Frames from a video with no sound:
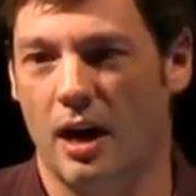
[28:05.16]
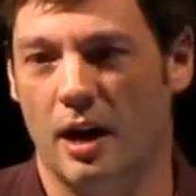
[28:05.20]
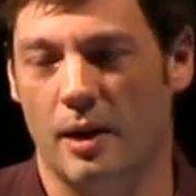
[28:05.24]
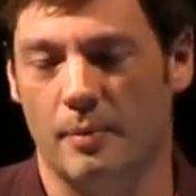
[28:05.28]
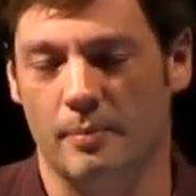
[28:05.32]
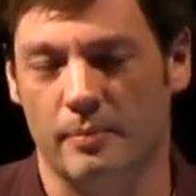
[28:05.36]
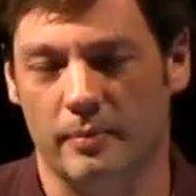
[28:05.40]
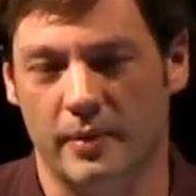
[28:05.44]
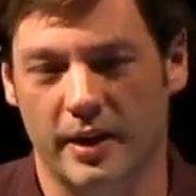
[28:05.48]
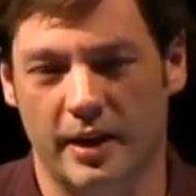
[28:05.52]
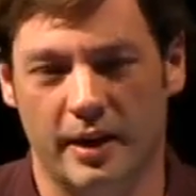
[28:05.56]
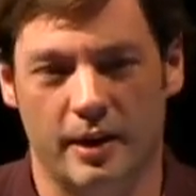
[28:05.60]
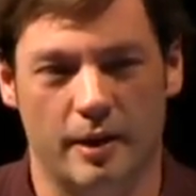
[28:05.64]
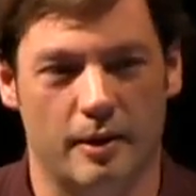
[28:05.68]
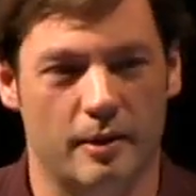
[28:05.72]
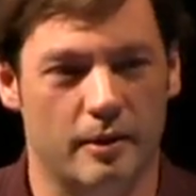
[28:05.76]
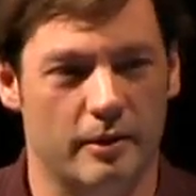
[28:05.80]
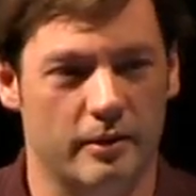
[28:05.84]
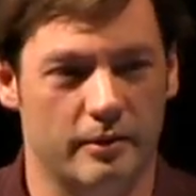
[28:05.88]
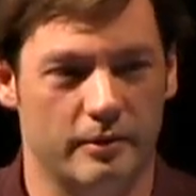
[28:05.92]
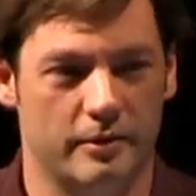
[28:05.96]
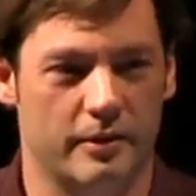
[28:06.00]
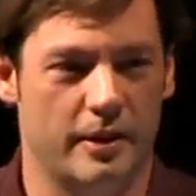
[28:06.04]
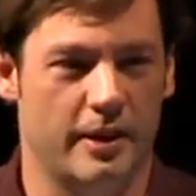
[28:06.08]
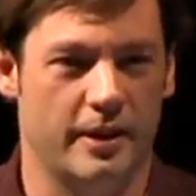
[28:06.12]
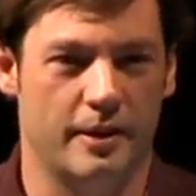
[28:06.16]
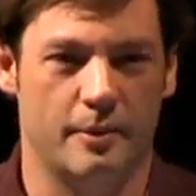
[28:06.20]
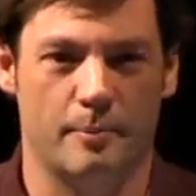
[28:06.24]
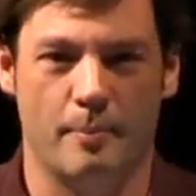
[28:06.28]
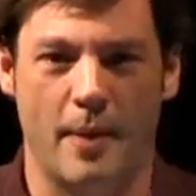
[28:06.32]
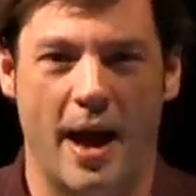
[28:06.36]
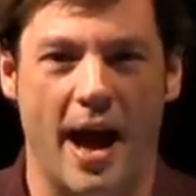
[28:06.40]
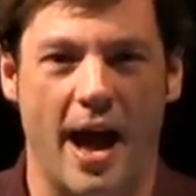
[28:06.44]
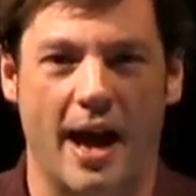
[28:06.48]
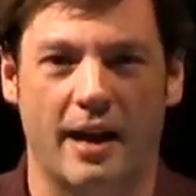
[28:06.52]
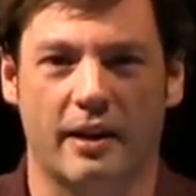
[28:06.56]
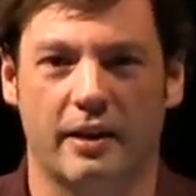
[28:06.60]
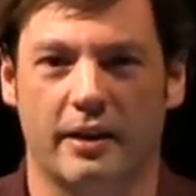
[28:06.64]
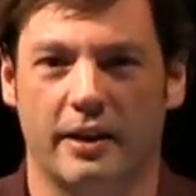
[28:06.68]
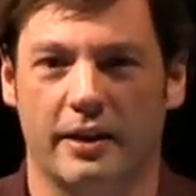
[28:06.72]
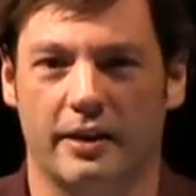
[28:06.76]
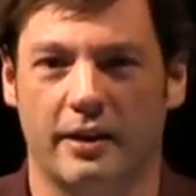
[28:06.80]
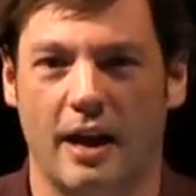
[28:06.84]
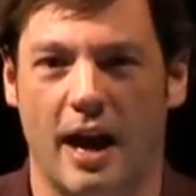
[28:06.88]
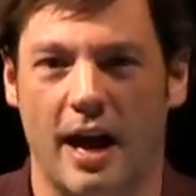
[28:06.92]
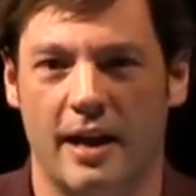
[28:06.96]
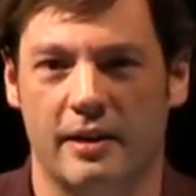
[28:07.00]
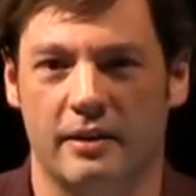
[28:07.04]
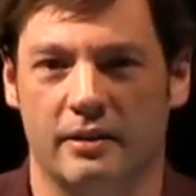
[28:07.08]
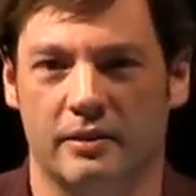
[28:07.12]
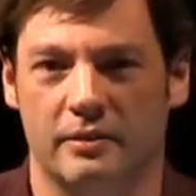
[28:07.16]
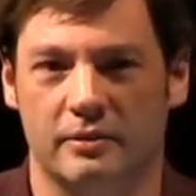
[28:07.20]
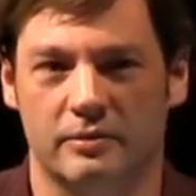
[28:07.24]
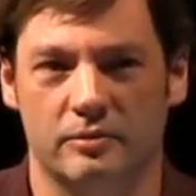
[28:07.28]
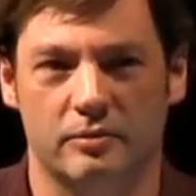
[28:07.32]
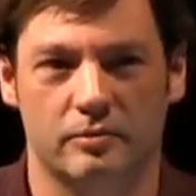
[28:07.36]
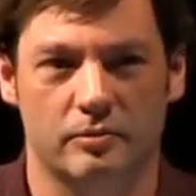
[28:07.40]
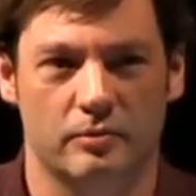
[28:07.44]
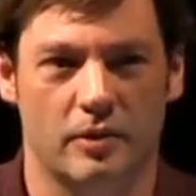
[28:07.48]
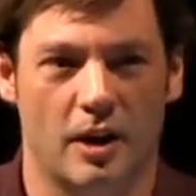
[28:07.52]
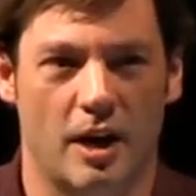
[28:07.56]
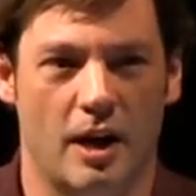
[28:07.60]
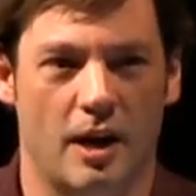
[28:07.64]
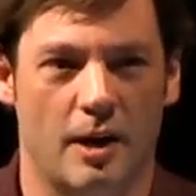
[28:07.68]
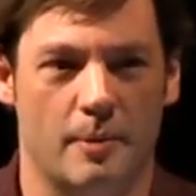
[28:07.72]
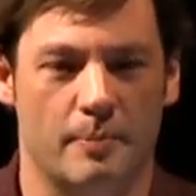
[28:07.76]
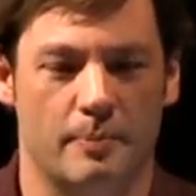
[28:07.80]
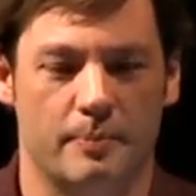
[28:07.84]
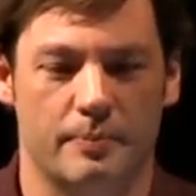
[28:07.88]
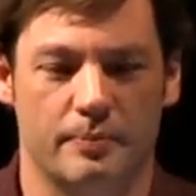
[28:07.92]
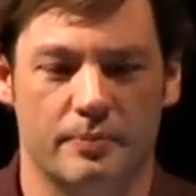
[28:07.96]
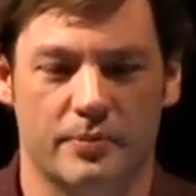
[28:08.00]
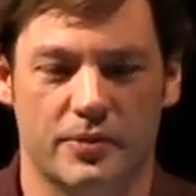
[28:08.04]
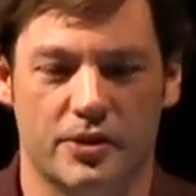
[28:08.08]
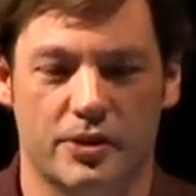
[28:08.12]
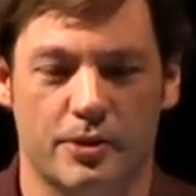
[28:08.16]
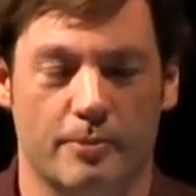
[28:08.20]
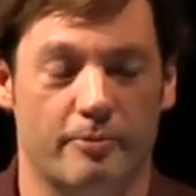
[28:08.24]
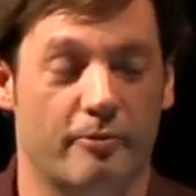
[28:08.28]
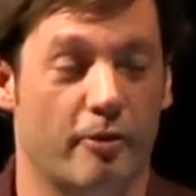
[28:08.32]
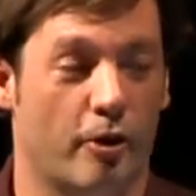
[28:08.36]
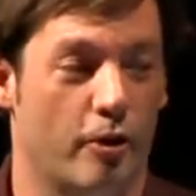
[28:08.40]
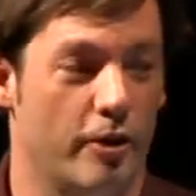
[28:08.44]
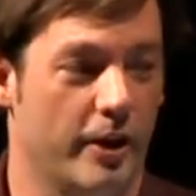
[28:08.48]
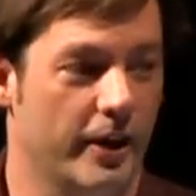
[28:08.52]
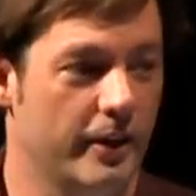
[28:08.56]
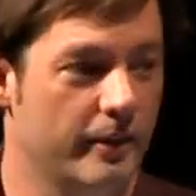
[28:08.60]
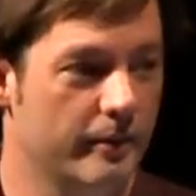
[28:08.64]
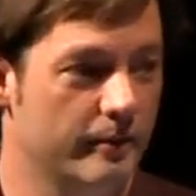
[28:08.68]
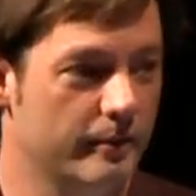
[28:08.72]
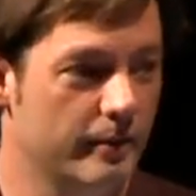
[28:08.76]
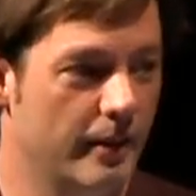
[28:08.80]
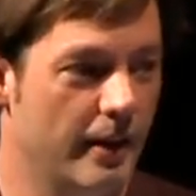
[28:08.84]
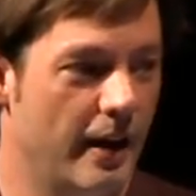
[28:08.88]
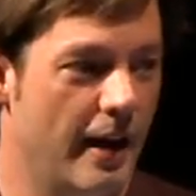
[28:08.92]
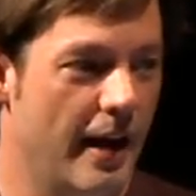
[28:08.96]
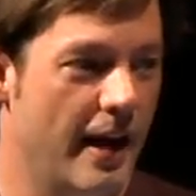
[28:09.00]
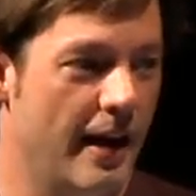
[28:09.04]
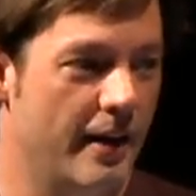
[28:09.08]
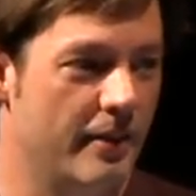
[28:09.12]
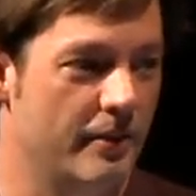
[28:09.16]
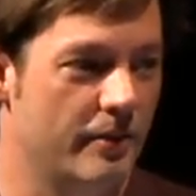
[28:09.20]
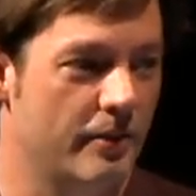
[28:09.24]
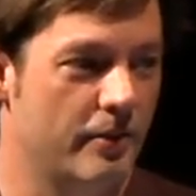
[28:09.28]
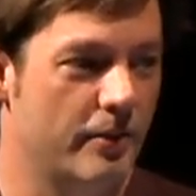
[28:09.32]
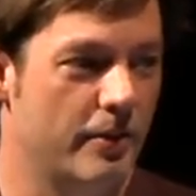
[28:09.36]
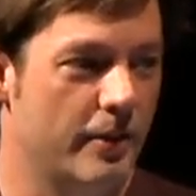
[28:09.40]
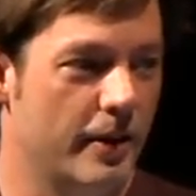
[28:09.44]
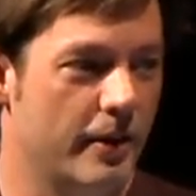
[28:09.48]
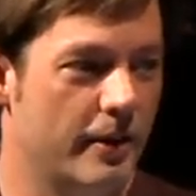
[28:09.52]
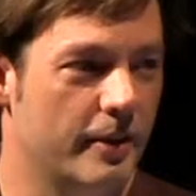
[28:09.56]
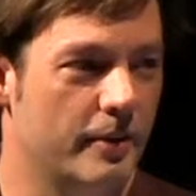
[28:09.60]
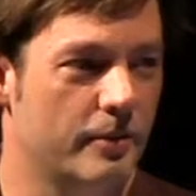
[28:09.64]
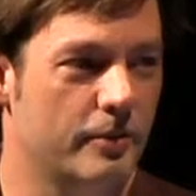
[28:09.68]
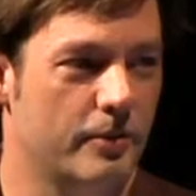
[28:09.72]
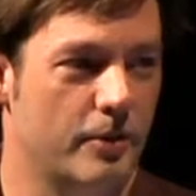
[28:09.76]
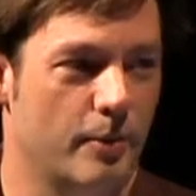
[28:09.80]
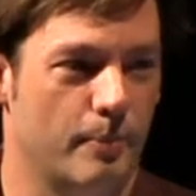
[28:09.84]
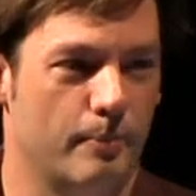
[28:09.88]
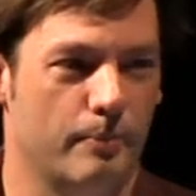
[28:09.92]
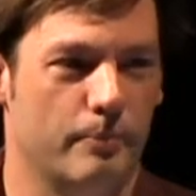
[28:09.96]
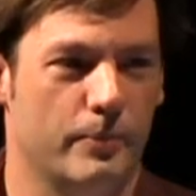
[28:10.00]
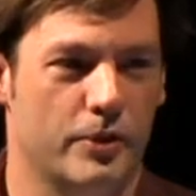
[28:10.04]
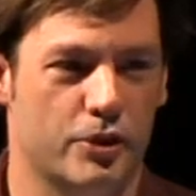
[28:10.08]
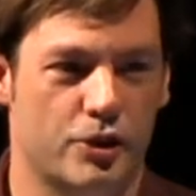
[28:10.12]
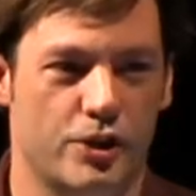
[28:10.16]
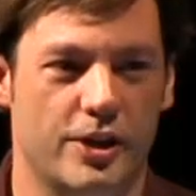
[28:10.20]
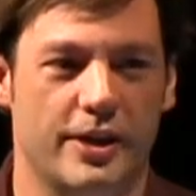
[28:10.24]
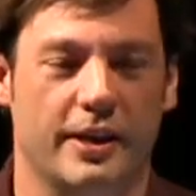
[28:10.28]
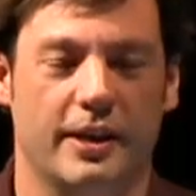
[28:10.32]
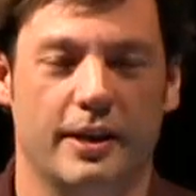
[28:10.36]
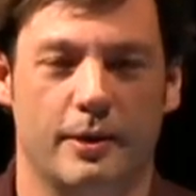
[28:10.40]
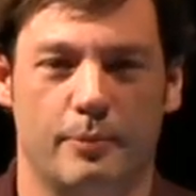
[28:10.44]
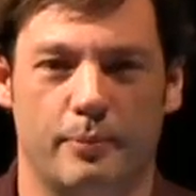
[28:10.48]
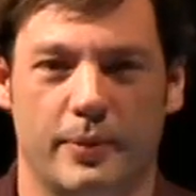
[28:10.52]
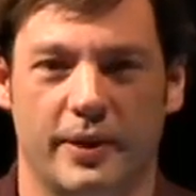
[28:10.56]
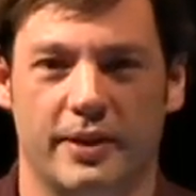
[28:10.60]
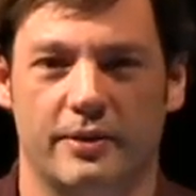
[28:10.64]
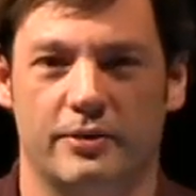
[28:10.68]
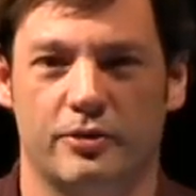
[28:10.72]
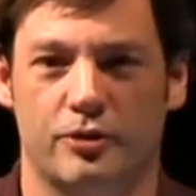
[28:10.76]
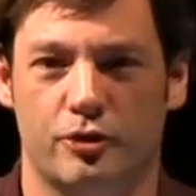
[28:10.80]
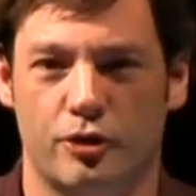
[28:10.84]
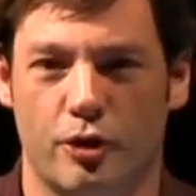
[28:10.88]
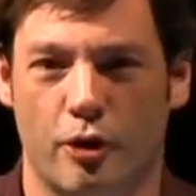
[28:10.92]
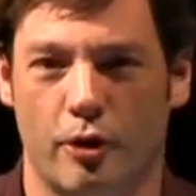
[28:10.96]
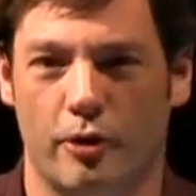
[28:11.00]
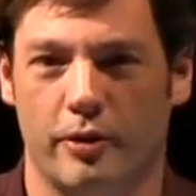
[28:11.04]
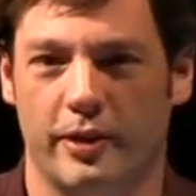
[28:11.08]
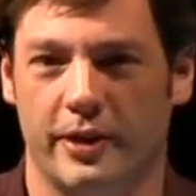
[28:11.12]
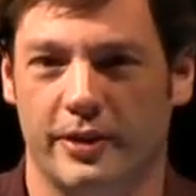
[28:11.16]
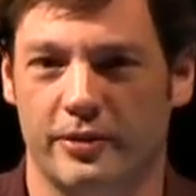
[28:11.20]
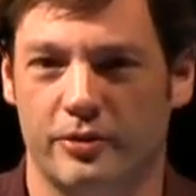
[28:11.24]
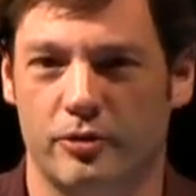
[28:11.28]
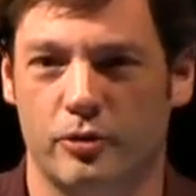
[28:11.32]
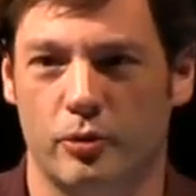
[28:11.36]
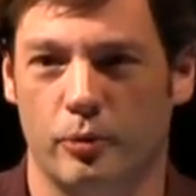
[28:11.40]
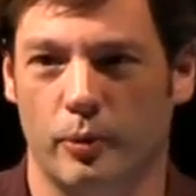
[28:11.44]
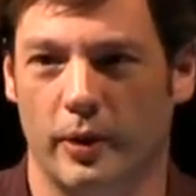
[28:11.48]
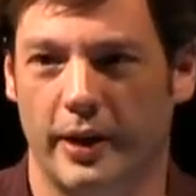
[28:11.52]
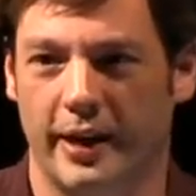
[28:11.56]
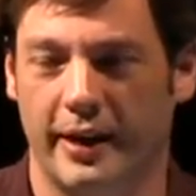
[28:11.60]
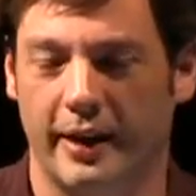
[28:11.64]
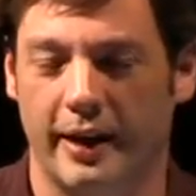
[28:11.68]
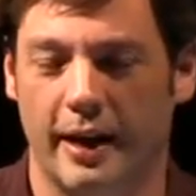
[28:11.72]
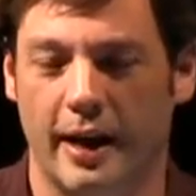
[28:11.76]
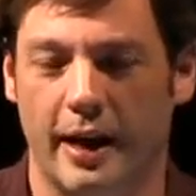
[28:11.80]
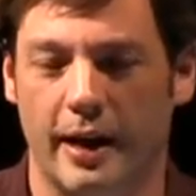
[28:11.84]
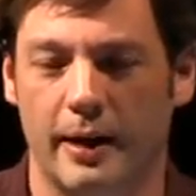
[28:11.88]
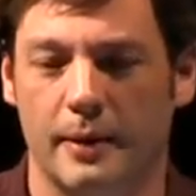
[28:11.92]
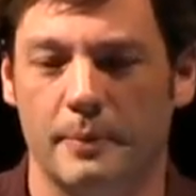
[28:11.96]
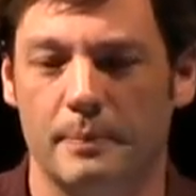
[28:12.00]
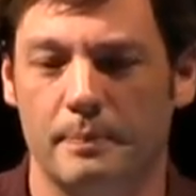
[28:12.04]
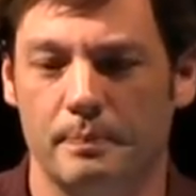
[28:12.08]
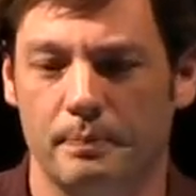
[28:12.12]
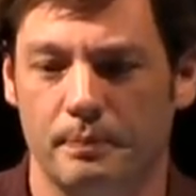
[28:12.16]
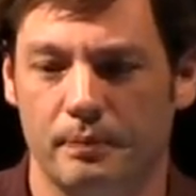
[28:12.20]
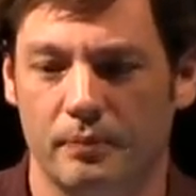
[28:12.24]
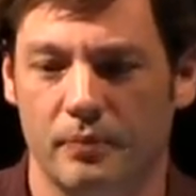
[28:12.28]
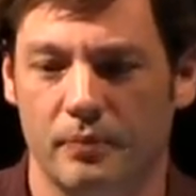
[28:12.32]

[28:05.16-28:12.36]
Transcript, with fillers: um, in, a, in a Mac had gotten um, subverted and the, the machine had been turned into a, uh,